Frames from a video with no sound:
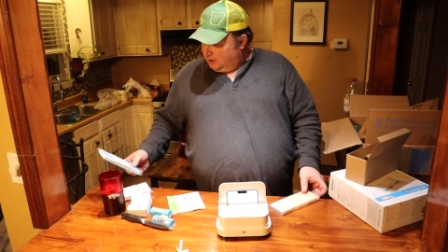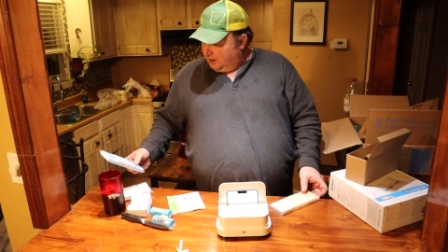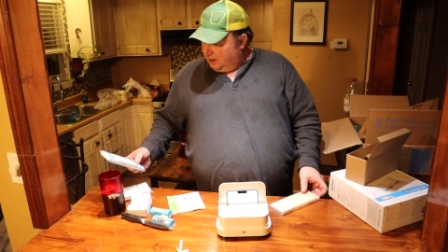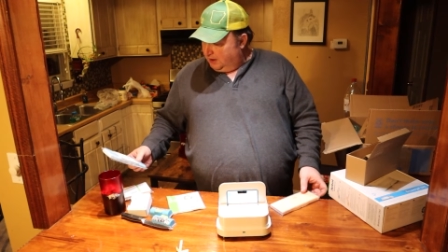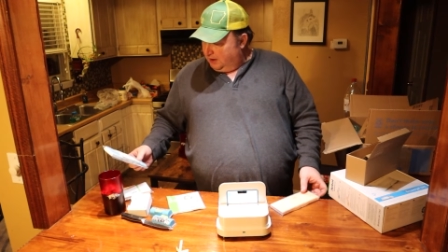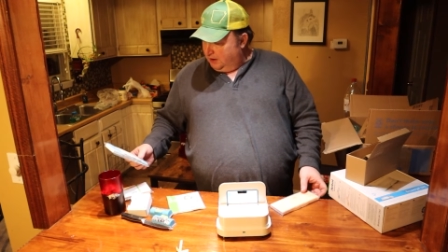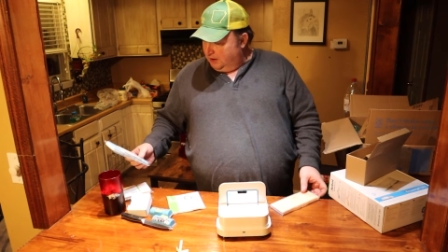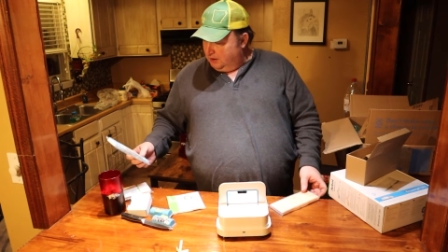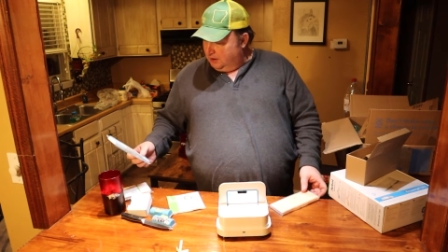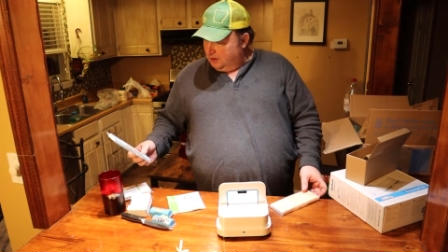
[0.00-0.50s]

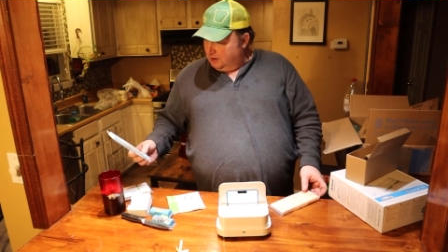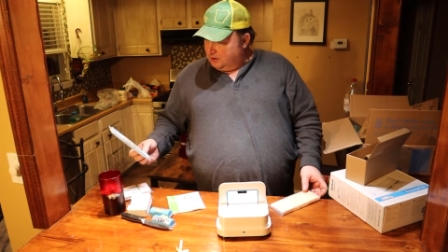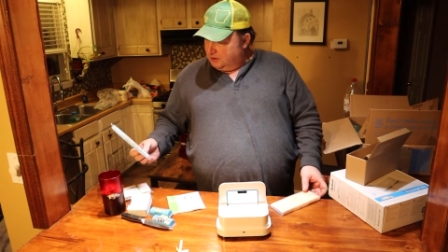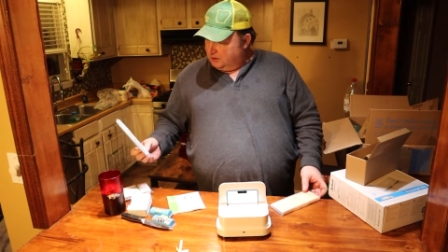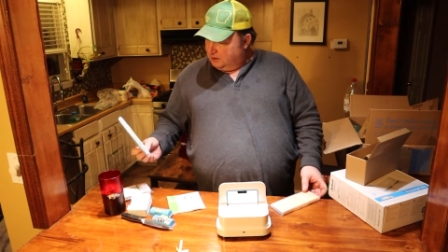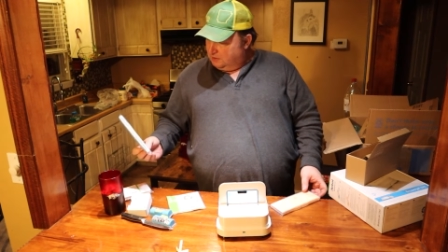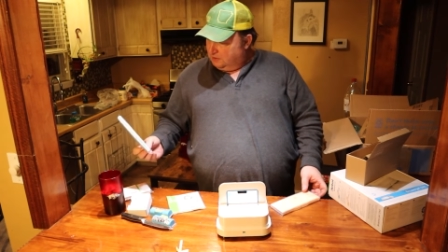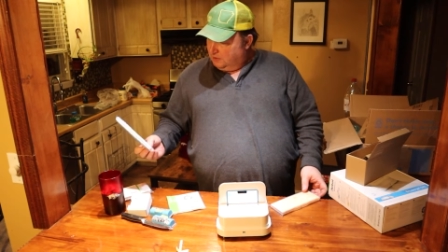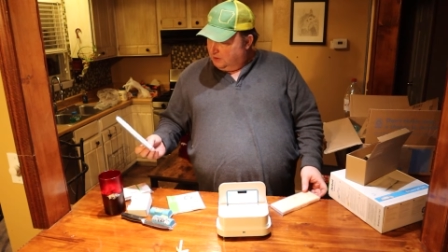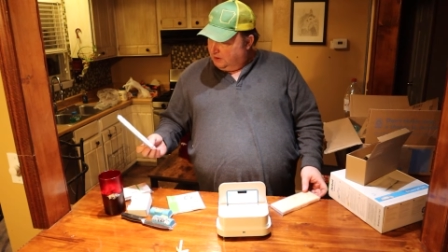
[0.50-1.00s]
Okay,
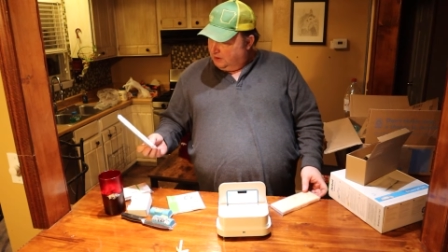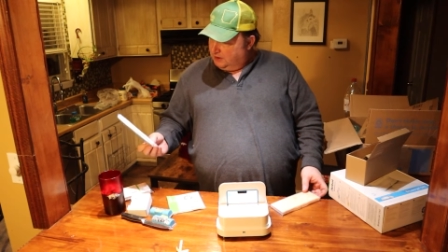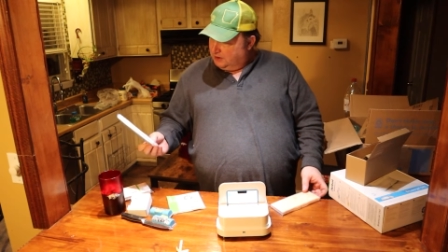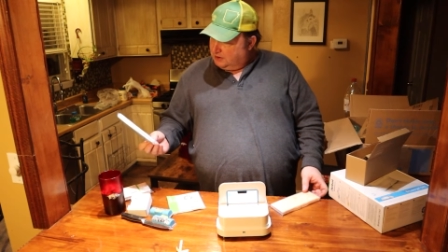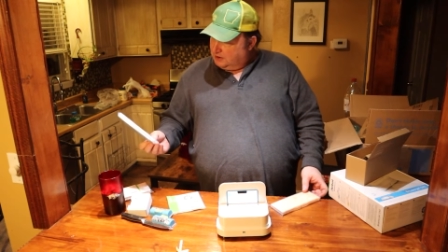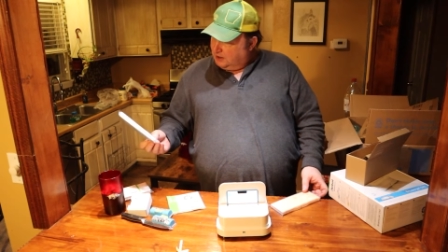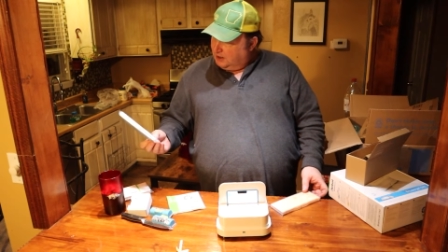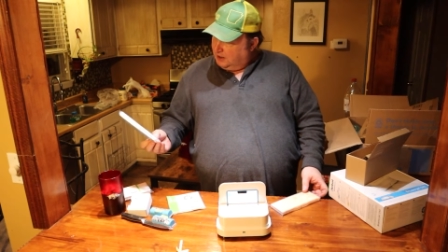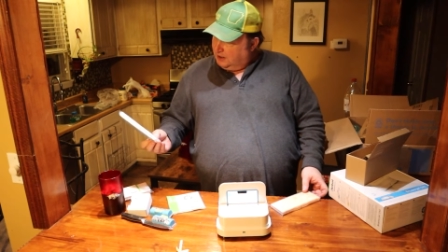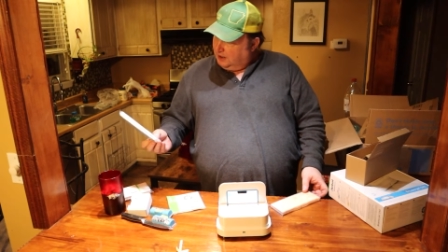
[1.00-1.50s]
doesn't really
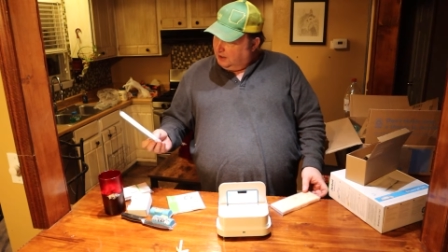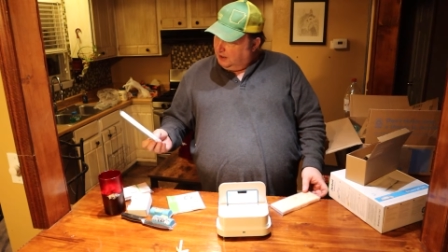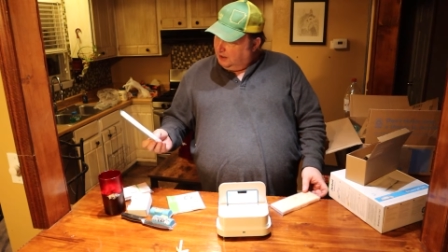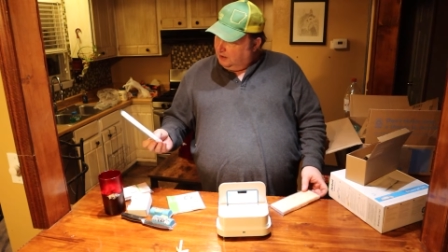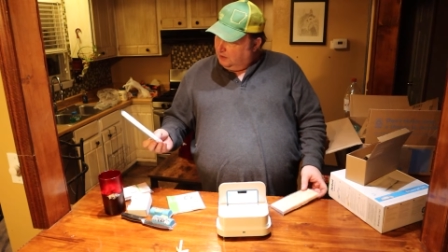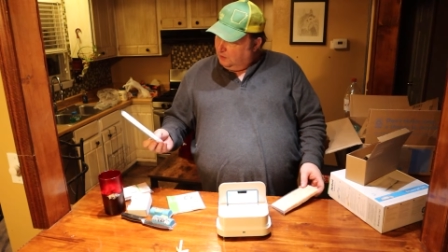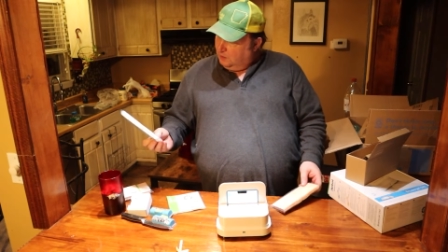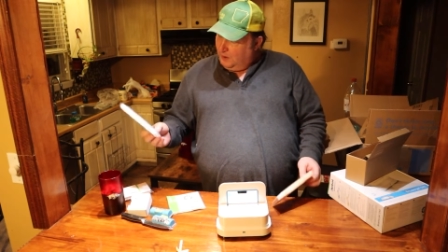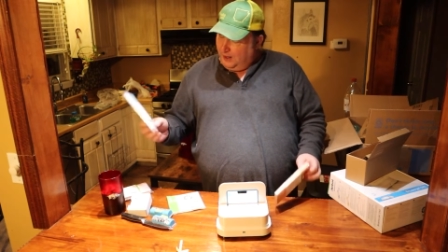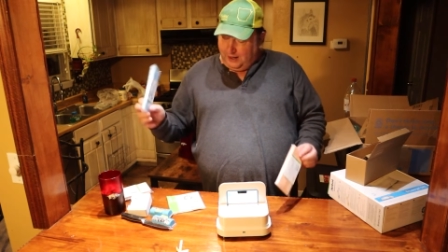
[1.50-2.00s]

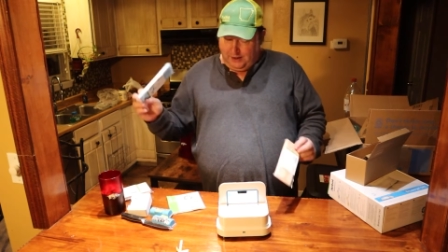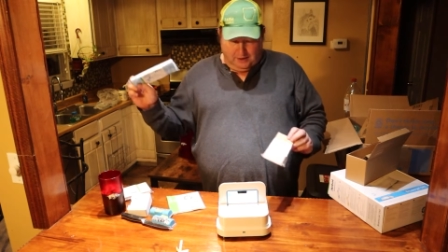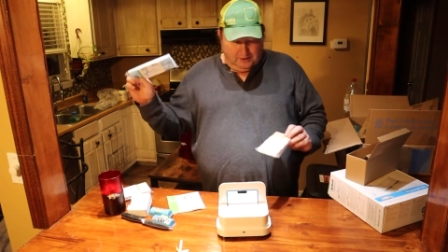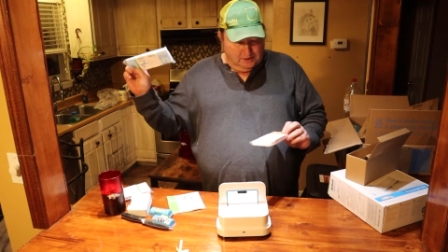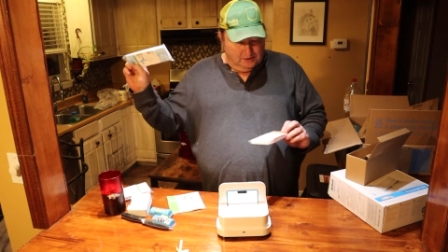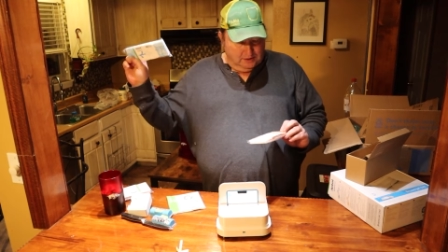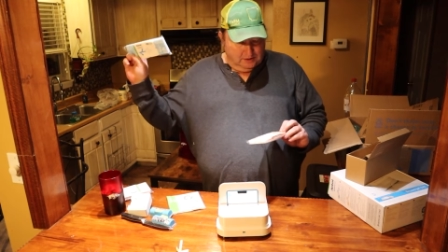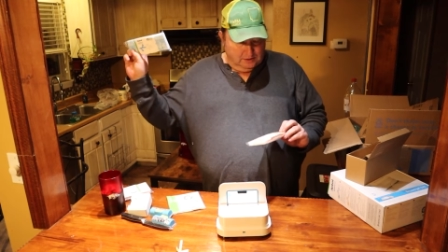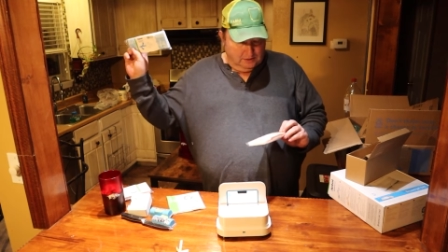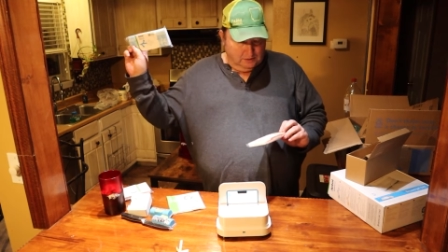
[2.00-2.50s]
say.
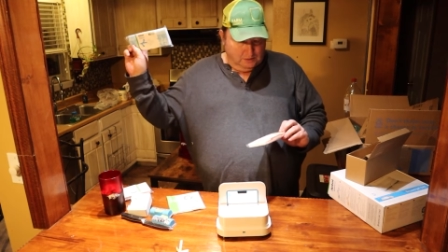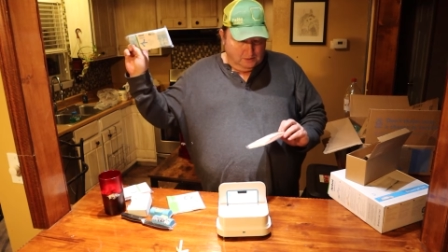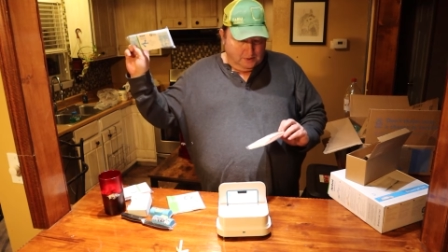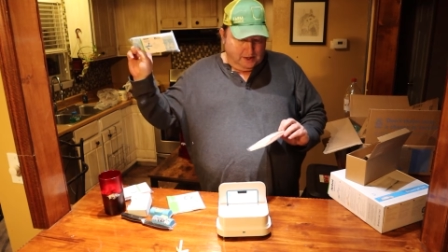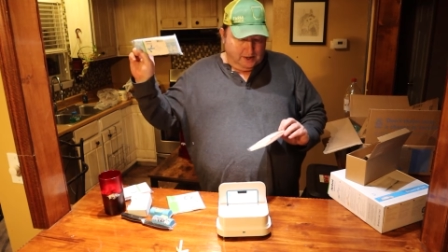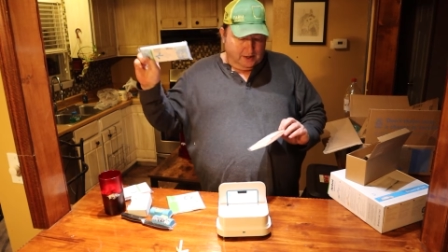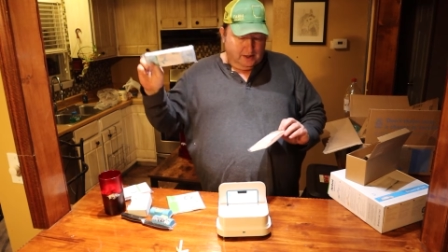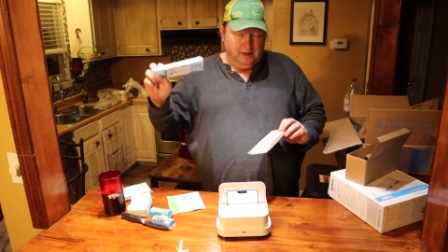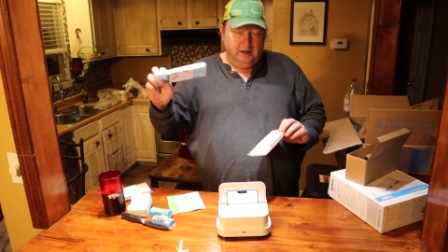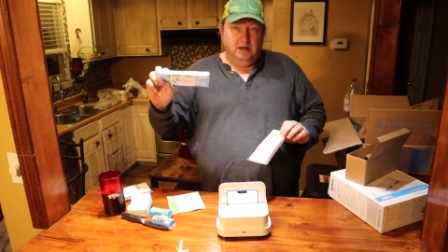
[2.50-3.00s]
Wet,
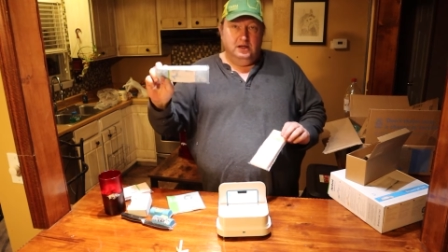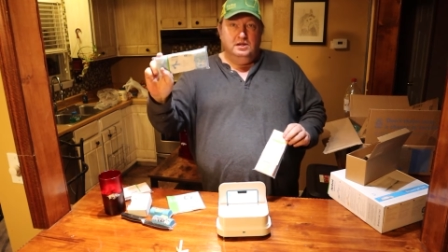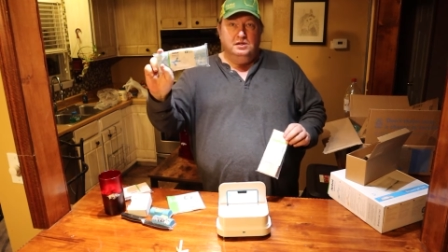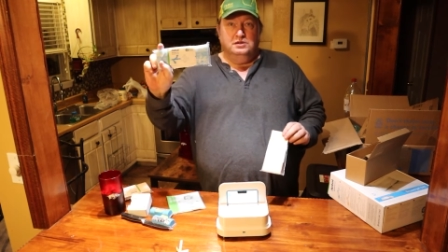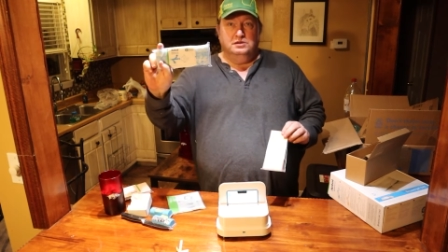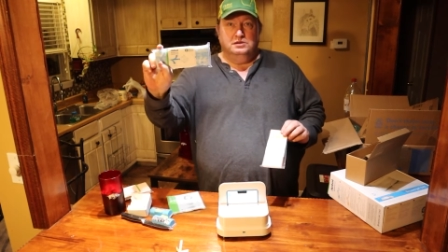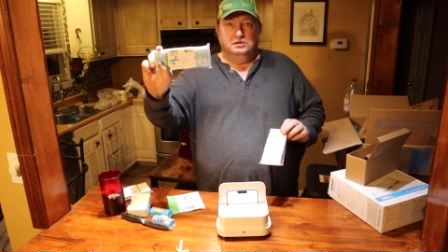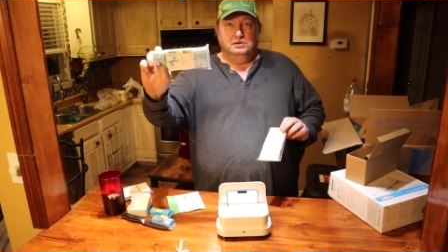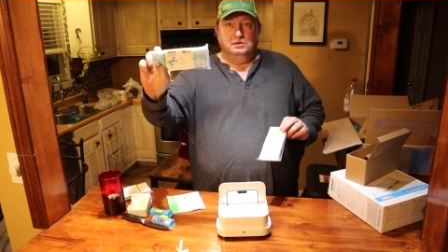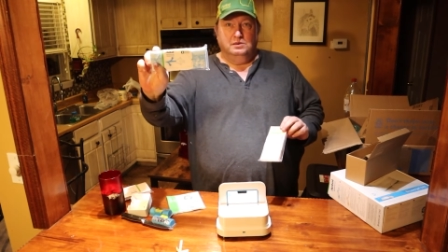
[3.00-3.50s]
wet,
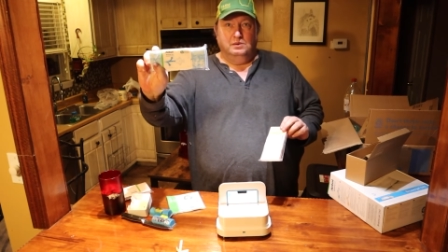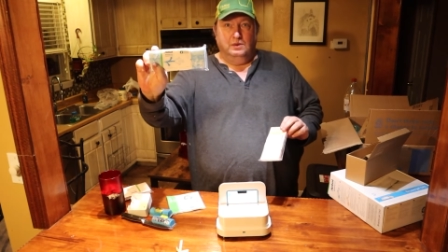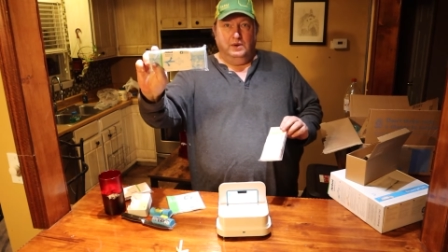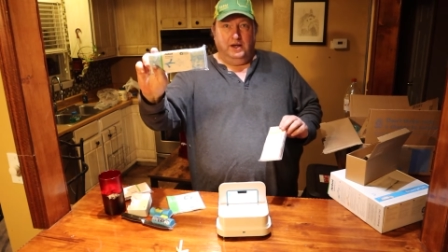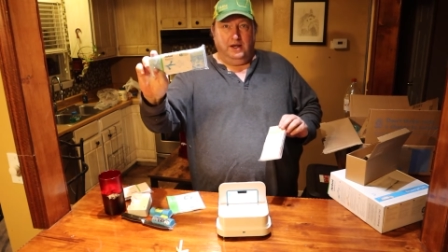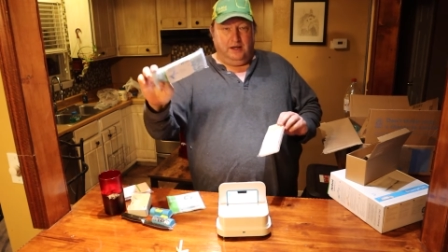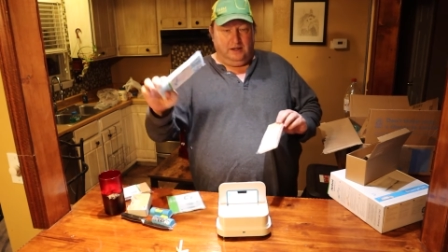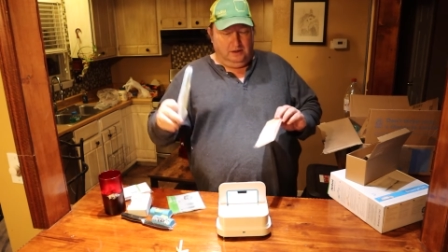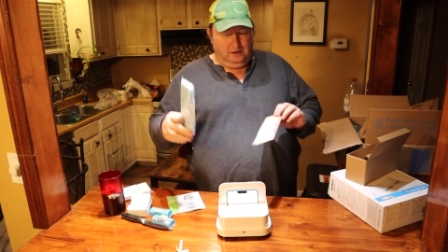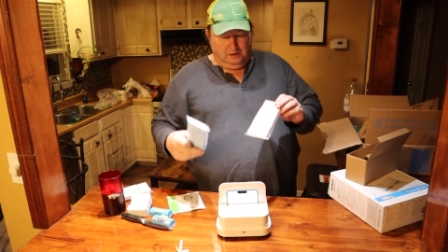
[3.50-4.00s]

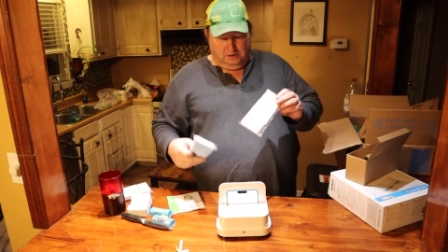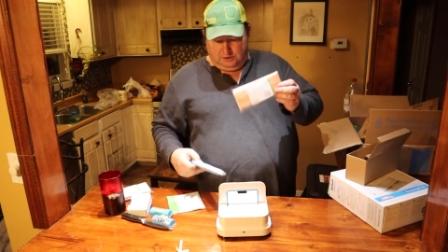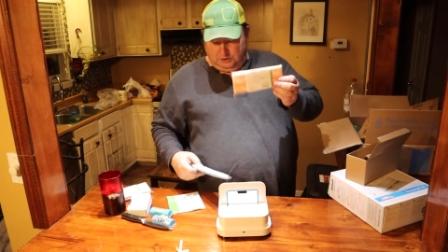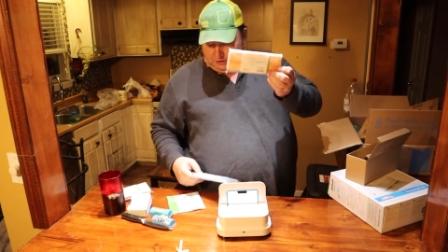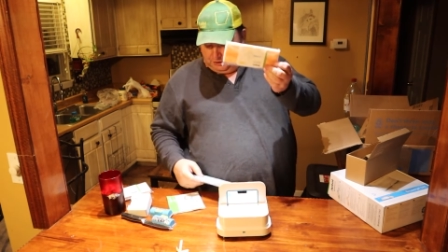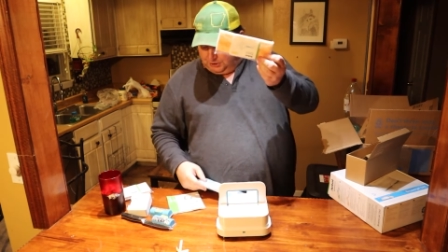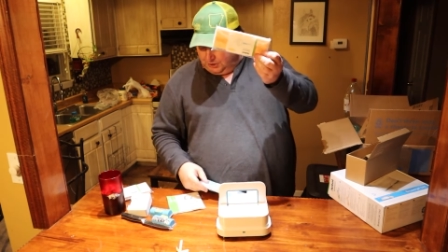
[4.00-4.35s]
wet,